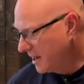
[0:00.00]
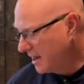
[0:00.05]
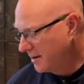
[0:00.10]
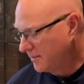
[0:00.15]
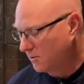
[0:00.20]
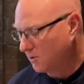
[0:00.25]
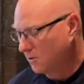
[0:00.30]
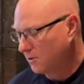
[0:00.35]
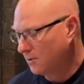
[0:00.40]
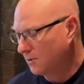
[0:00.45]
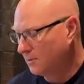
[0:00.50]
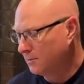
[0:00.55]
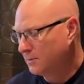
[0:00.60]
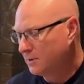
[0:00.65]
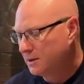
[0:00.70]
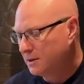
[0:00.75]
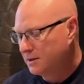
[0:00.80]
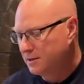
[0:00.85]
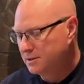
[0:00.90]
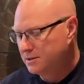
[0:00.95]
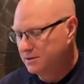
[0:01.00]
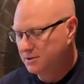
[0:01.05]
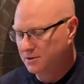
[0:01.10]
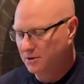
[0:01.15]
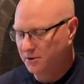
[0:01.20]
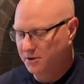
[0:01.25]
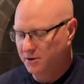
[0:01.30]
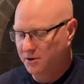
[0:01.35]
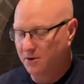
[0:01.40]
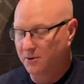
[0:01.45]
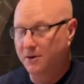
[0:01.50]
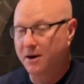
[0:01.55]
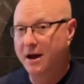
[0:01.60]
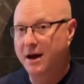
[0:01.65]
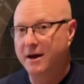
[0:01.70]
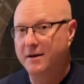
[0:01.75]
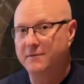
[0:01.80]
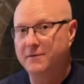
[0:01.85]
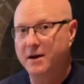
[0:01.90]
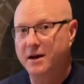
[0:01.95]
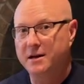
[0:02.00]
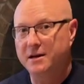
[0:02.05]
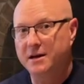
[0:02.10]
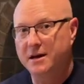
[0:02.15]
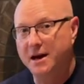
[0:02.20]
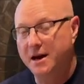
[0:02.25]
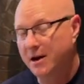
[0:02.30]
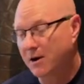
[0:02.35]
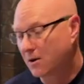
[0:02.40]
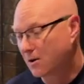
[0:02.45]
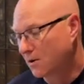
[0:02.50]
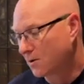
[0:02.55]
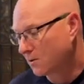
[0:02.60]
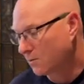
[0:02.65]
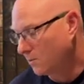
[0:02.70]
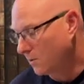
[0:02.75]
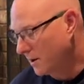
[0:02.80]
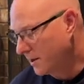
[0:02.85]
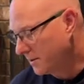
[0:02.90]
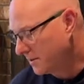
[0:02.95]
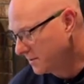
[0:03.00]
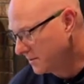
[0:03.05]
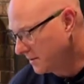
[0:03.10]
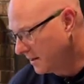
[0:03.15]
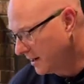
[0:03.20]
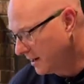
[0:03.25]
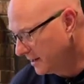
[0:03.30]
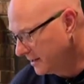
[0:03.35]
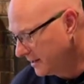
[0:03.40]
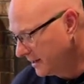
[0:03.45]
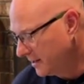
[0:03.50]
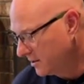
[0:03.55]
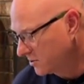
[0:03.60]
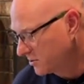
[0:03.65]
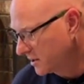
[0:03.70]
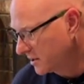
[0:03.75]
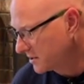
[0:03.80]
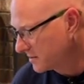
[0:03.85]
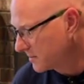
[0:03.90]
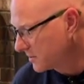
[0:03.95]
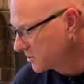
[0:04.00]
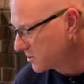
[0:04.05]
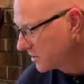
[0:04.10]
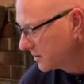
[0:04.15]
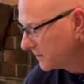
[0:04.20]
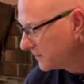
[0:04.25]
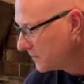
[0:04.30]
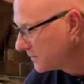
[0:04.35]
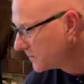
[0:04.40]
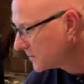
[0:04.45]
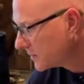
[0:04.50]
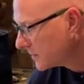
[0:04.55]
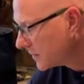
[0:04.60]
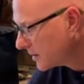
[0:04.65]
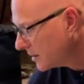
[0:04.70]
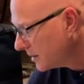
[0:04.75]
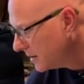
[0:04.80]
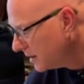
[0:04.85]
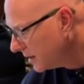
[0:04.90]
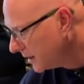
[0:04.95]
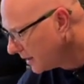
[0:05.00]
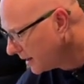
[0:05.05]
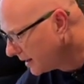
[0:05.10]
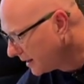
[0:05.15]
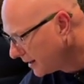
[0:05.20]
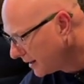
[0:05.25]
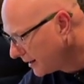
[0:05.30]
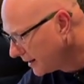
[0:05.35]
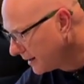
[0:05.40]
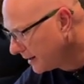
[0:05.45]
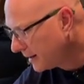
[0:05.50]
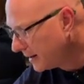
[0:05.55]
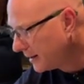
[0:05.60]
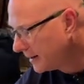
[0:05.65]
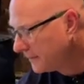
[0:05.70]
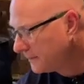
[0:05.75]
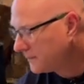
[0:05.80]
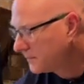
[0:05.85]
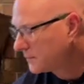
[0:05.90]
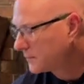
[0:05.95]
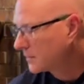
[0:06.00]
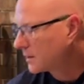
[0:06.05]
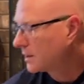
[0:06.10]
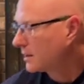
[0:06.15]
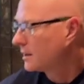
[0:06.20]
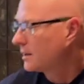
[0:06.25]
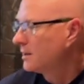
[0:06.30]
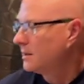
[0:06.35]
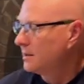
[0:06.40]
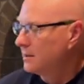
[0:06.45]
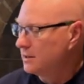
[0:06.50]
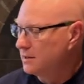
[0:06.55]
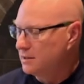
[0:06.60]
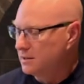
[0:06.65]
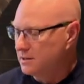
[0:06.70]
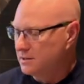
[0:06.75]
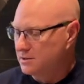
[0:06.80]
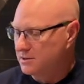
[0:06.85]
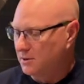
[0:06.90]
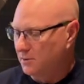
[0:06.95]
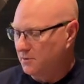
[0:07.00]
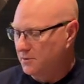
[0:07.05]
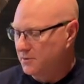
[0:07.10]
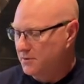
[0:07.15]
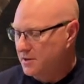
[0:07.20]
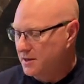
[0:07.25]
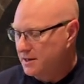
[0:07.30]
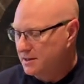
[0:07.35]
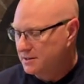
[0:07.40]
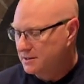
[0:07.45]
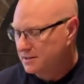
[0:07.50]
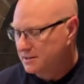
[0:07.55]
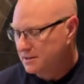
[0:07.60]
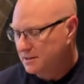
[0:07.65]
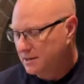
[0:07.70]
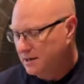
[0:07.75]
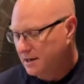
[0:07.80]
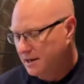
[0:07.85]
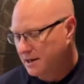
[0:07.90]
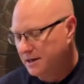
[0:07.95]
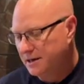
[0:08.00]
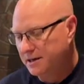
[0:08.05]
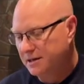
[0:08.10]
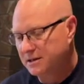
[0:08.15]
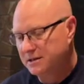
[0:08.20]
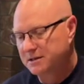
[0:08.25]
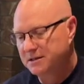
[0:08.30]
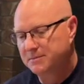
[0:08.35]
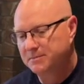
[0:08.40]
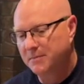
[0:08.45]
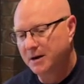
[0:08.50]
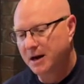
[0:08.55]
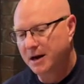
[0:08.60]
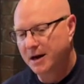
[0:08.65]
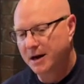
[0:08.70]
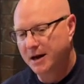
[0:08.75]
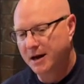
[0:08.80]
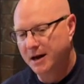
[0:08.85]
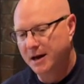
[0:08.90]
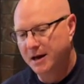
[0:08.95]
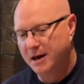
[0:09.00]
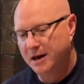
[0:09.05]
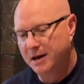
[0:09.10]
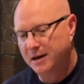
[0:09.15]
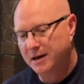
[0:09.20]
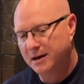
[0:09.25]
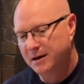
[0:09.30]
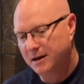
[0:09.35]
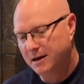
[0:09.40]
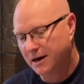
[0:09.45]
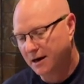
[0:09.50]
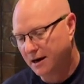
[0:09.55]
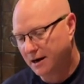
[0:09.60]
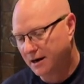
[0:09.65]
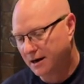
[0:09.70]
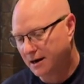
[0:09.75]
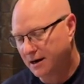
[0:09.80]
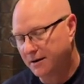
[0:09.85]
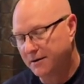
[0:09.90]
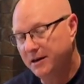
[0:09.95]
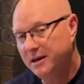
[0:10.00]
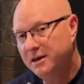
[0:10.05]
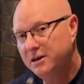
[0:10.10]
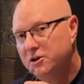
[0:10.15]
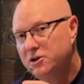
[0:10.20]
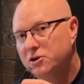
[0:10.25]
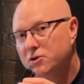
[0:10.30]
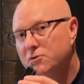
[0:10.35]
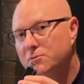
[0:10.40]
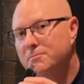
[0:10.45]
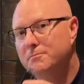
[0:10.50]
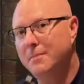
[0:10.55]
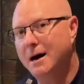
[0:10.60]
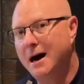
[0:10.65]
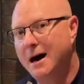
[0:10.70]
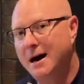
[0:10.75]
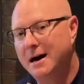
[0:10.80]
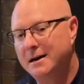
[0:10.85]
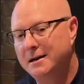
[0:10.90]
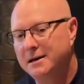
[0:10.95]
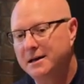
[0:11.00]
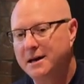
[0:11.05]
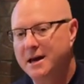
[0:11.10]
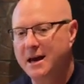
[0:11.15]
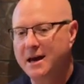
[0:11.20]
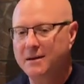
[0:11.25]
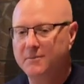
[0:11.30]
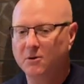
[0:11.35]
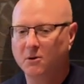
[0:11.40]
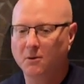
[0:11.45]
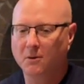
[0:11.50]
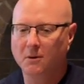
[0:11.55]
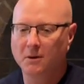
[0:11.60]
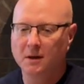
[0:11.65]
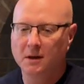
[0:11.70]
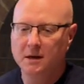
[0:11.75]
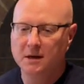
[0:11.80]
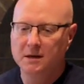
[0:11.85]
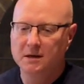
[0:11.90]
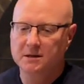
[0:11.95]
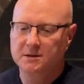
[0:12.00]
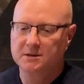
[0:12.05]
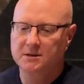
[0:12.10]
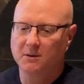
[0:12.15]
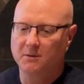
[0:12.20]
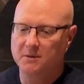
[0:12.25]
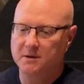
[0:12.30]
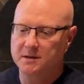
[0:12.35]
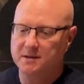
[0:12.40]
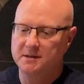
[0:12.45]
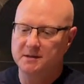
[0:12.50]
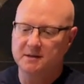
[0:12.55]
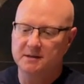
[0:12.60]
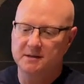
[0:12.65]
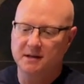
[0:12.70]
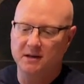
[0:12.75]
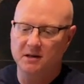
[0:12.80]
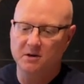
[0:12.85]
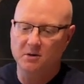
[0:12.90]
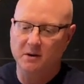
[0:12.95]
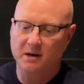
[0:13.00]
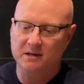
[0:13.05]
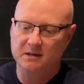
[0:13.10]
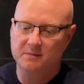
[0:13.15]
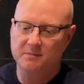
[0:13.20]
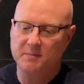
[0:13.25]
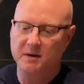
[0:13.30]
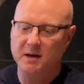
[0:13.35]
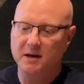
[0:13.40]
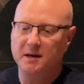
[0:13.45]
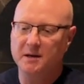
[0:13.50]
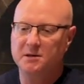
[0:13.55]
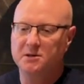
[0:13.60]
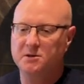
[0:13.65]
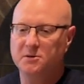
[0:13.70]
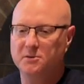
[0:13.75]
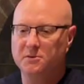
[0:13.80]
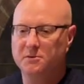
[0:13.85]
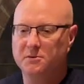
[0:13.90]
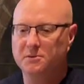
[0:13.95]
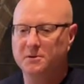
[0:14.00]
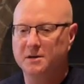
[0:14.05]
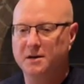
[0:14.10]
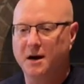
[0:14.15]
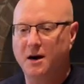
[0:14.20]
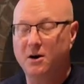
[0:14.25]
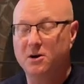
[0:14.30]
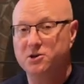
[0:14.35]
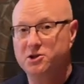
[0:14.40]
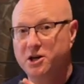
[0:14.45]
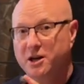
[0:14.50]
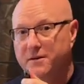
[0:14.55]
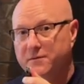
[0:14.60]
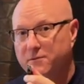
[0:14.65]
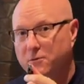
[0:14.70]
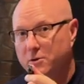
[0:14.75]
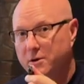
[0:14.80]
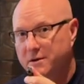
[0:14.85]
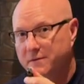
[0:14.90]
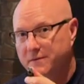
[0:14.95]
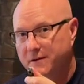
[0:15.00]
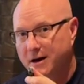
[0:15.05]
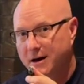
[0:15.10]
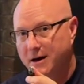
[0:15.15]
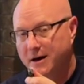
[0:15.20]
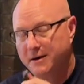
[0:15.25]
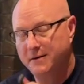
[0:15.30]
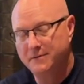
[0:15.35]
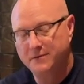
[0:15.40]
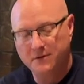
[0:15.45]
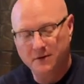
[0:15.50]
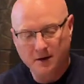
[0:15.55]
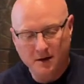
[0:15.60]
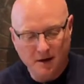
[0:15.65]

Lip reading: cable so you don't have any error with data transmission. So this is my EQMod cable. So this is a USB to an RJ45.